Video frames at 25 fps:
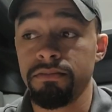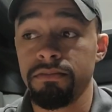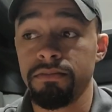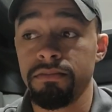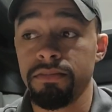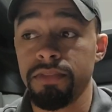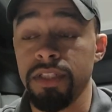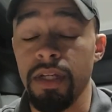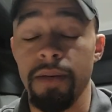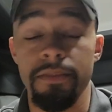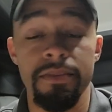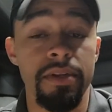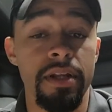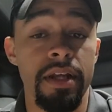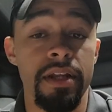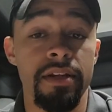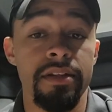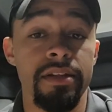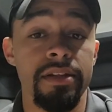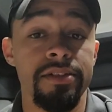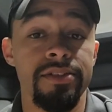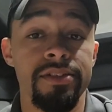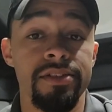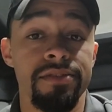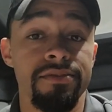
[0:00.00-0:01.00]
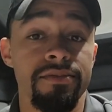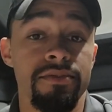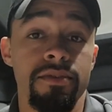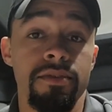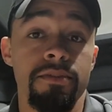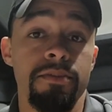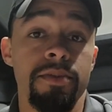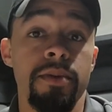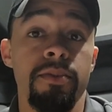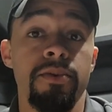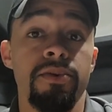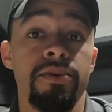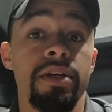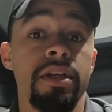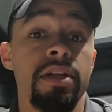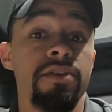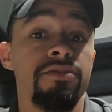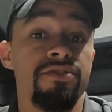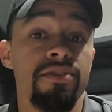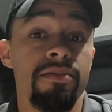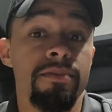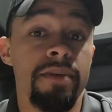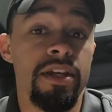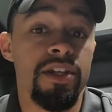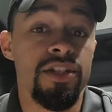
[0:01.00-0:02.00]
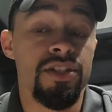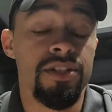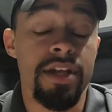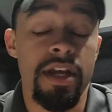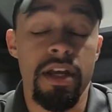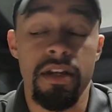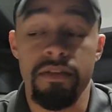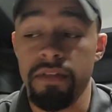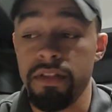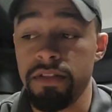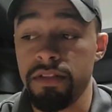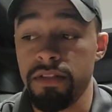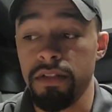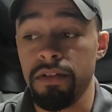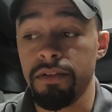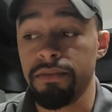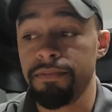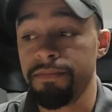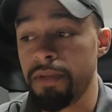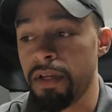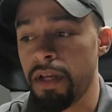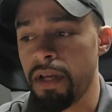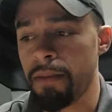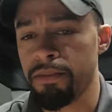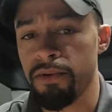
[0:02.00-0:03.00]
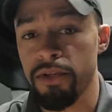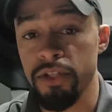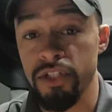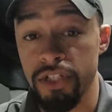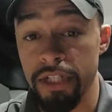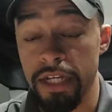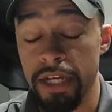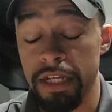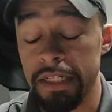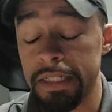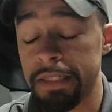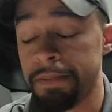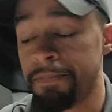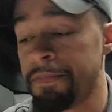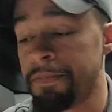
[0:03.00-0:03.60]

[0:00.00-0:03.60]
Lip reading: something I did just for people to get information out of it, so I appreciate it.